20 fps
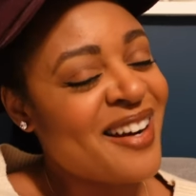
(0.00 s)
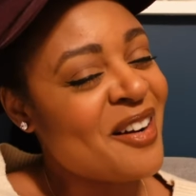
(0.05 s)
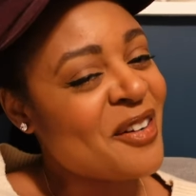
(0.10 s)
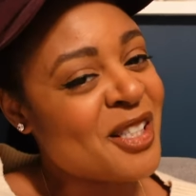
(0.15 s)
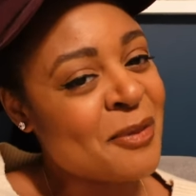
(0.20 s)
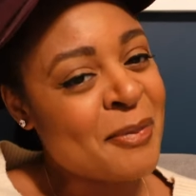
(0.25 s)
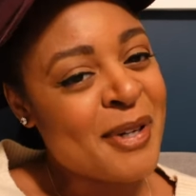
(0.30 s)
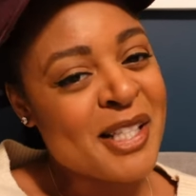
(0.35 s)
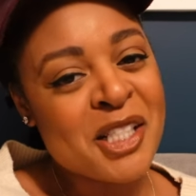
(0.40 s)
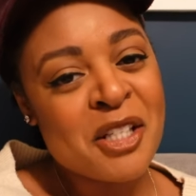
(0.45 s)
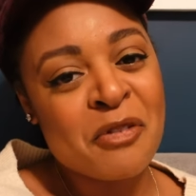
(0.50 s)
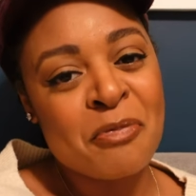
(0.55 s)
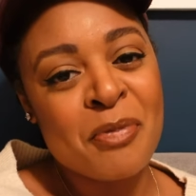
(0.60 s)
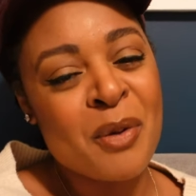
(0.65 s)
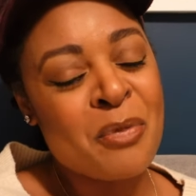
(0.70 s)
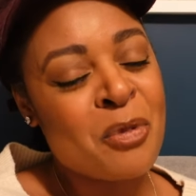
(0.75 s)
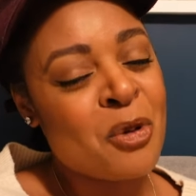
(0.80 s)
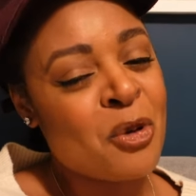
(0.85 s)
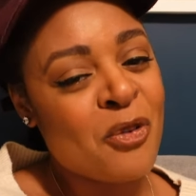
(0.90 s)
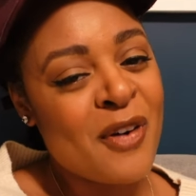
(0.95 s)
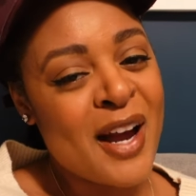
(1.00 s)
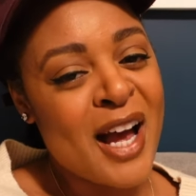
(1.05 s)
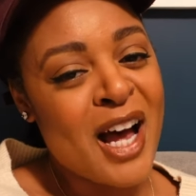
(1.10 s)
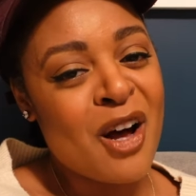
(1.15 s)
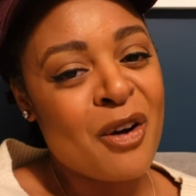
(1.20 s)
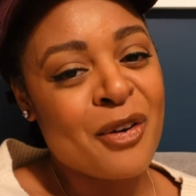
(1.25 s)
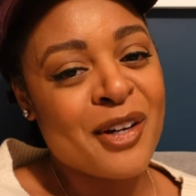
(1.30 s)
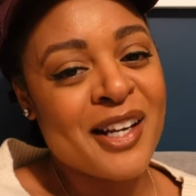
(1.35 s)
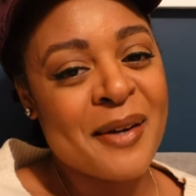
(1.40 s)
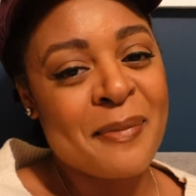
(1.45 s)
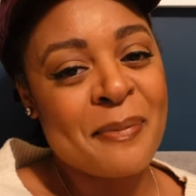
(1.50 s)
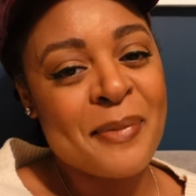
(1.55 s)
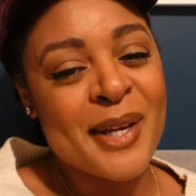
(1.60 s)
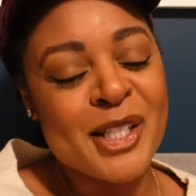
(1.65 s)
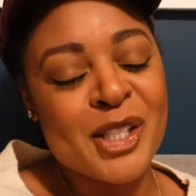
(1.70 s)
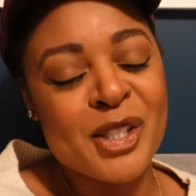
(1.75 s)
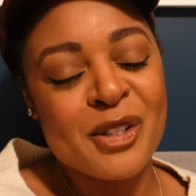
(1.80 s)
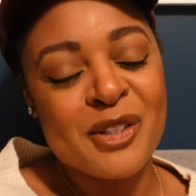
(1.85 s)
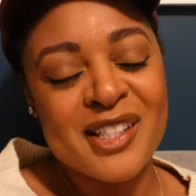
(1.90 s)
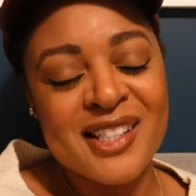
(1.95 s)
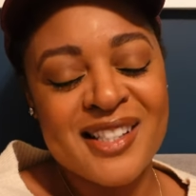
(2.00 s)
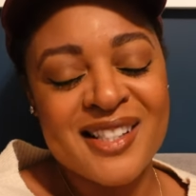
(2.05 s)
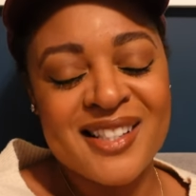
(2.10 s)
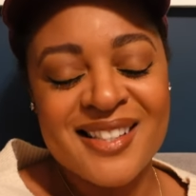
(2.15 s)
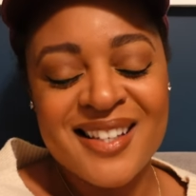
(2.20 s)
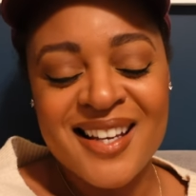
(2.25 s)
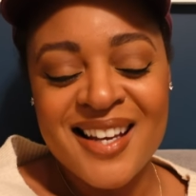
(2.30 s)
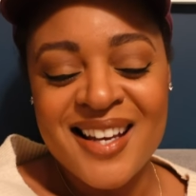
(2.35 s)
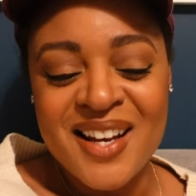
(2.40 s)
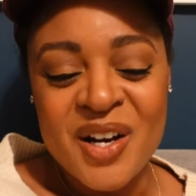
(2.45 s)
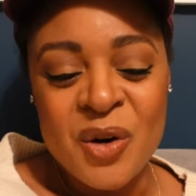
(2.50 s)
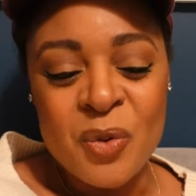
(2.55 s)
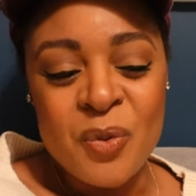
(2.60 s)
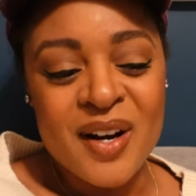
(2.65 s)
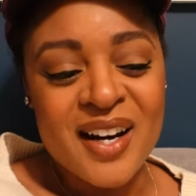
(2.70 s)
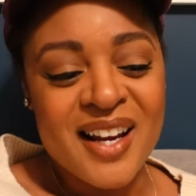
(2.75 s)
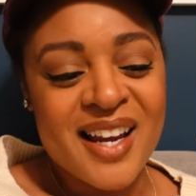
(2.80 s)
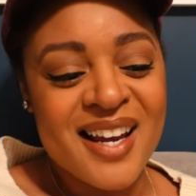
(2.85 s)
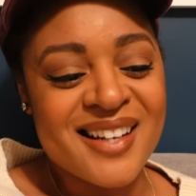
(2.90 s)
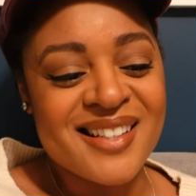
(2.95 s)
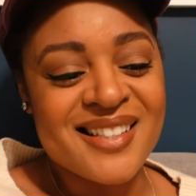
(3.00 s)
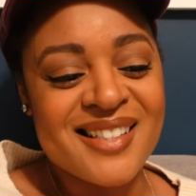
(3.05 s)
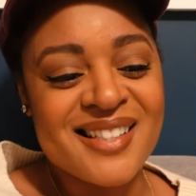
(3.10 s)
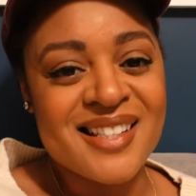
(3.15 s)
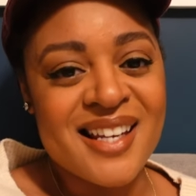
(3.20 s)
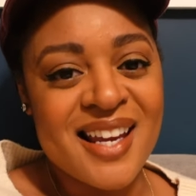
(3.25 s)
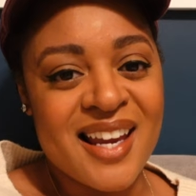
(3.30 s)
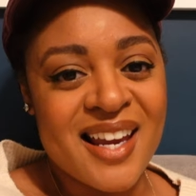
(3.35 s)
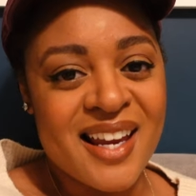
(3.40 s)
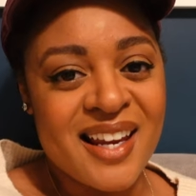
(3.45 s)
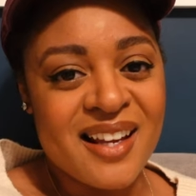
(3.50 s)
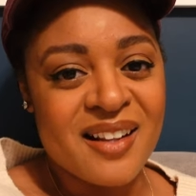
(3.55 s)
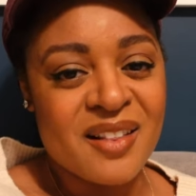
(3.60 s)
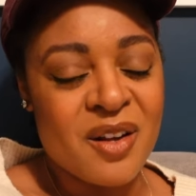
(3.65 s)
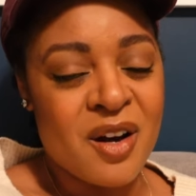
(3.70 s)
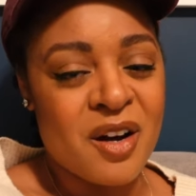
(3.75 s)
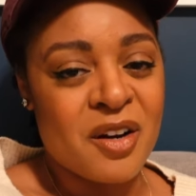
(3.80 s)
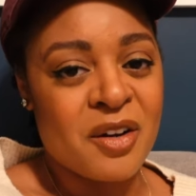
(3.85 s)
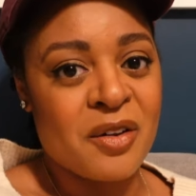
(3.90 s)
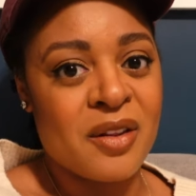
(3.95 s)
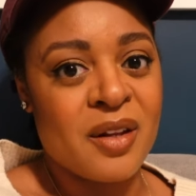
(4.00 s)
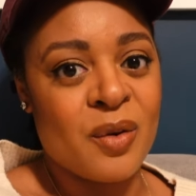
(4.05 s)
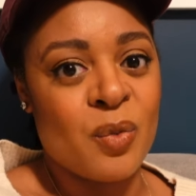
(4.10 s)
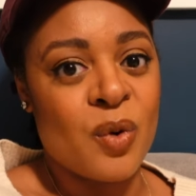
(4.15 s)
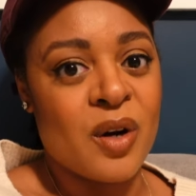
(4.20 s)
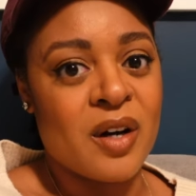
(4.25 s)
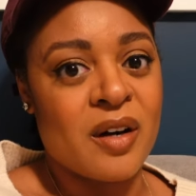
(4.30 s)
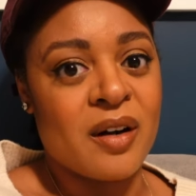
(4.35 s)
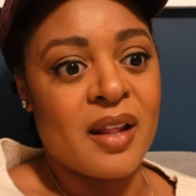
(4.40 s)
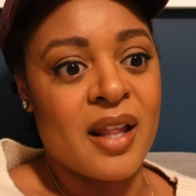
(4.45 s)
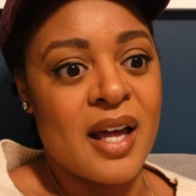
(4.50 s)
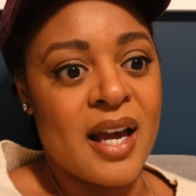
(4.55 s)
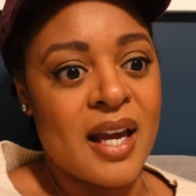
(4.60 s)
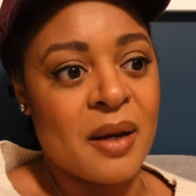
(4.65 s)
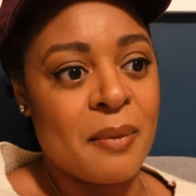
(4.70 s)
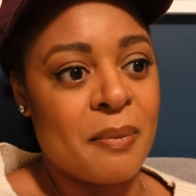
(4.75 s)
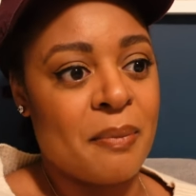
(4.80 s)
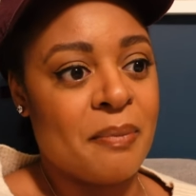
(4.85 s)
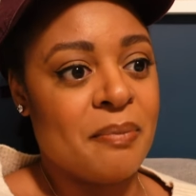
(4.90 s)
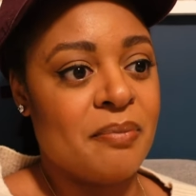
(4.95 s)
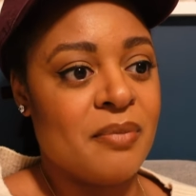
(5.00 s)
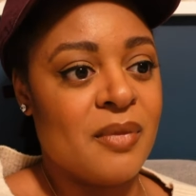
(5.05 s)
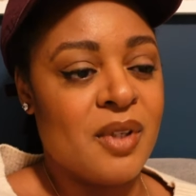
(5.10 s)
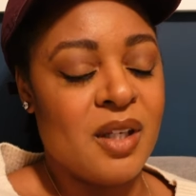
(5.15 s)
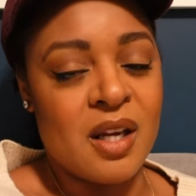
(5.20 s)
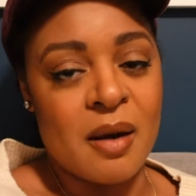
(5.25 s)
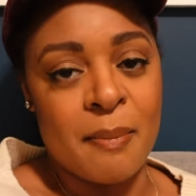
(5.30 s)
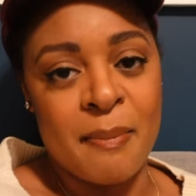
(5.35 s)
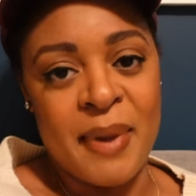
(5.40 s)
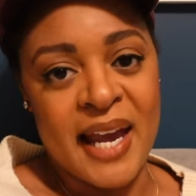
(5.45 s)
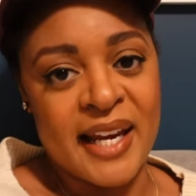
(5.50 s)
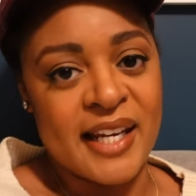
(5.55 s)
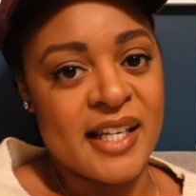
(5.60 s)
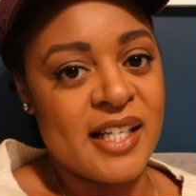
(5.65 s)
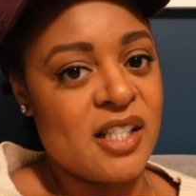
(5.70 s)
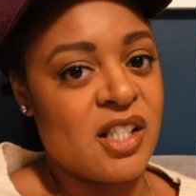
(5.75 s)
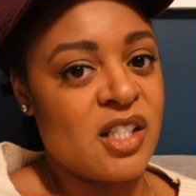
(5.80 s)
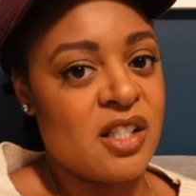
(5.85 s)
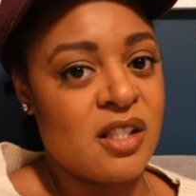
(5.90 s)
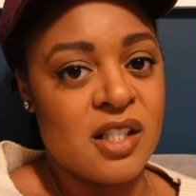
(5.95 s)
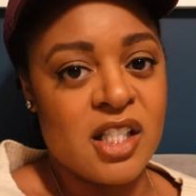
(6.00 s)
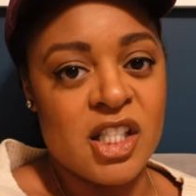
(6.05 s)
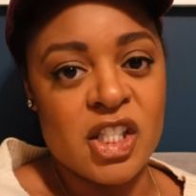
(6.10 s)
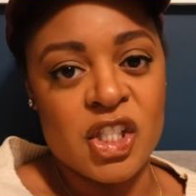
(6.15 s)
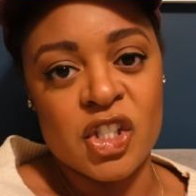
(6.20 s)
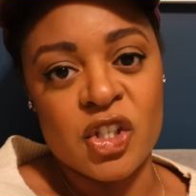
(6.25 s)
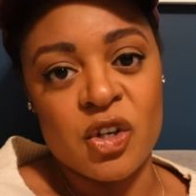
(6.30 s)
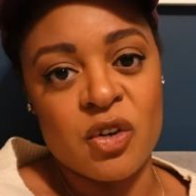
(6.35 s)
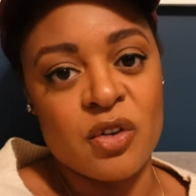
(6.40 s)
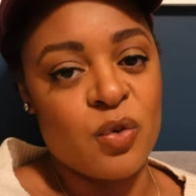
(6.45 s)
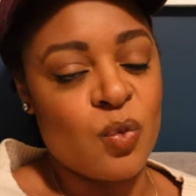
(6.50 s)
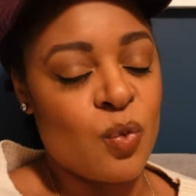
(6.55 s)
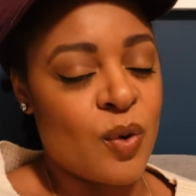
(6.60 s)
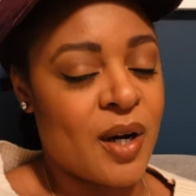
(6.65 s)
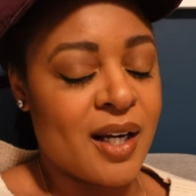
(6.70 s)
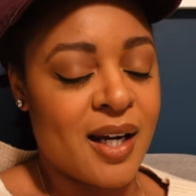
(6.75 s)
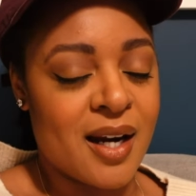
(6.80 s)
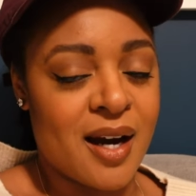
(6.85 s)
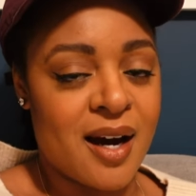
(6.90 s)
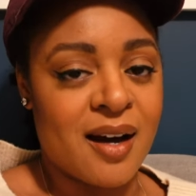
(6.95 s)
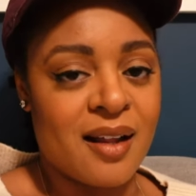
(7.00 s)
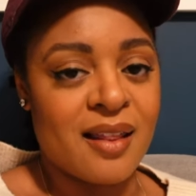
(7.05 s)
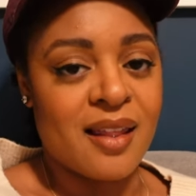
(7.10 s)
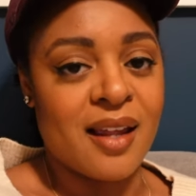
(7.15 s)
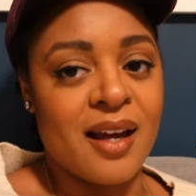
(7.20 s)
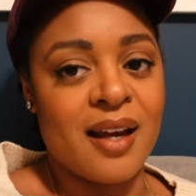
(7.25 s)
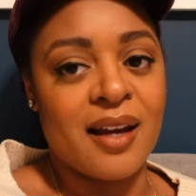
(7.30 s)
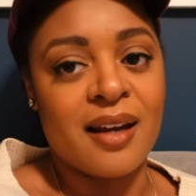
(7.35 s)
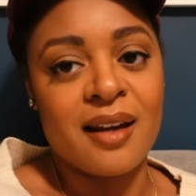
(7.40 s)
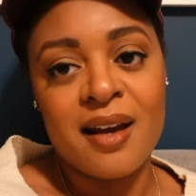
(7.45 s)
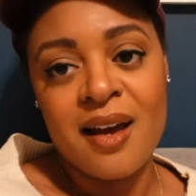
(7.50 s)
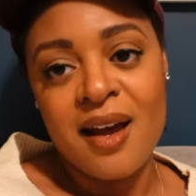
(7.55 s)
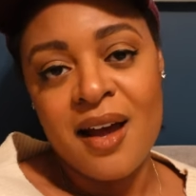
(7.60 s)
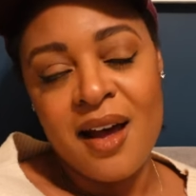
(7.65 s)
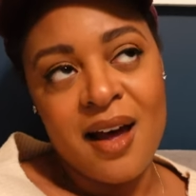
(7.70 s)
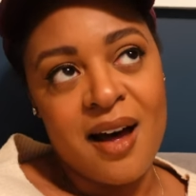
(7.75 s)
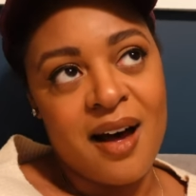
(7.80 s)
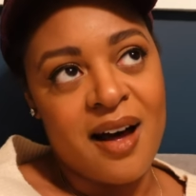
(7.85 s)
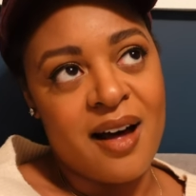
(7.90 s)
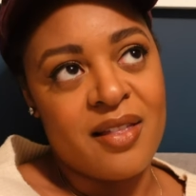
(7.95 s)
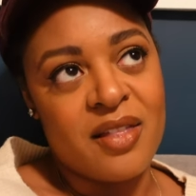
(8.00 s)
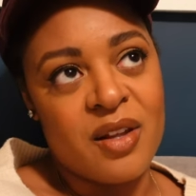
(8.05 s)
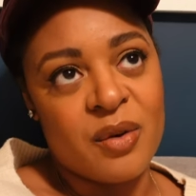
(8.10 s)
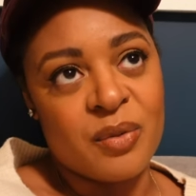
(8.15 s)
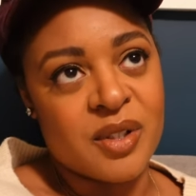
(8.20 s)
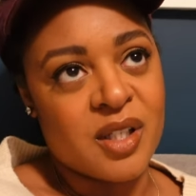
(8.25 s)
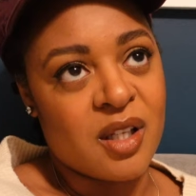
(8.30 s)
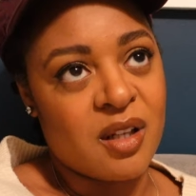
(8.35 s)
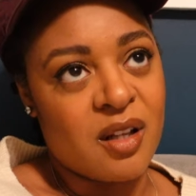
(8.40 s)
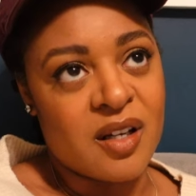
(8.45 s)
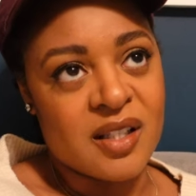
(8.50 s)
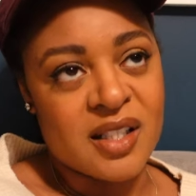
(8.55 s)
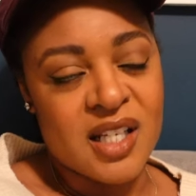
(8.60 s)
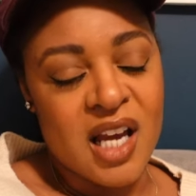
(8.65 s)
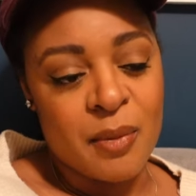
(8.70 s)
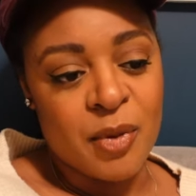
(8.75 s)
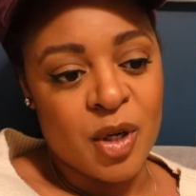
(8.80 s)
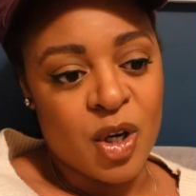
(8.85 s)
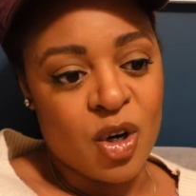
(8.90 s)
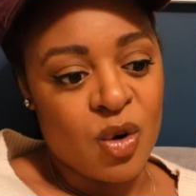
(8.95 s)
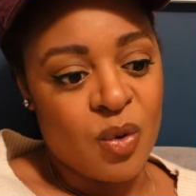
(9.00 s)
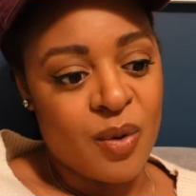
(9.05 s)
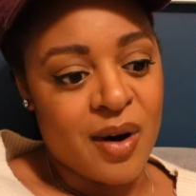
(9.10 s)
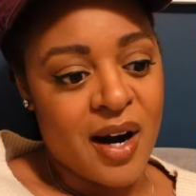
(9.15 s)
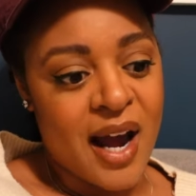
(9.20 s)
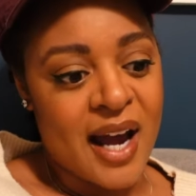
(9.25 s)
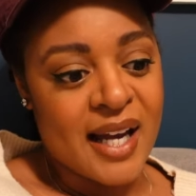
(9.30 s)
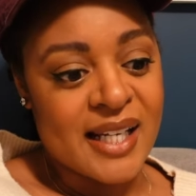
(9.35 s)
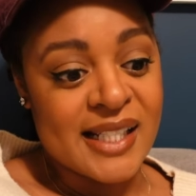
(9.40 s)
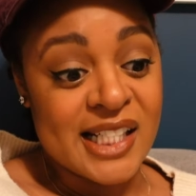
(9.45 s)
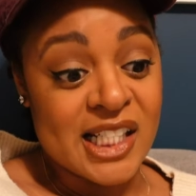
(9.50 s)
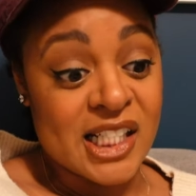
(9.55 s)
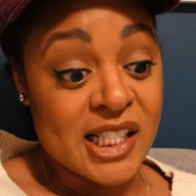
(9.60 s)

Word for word: especially people around. It makes you just want to kind of stay longer than wearing like a baggy t-shirt and whatnot. Like, there was a long time ago where I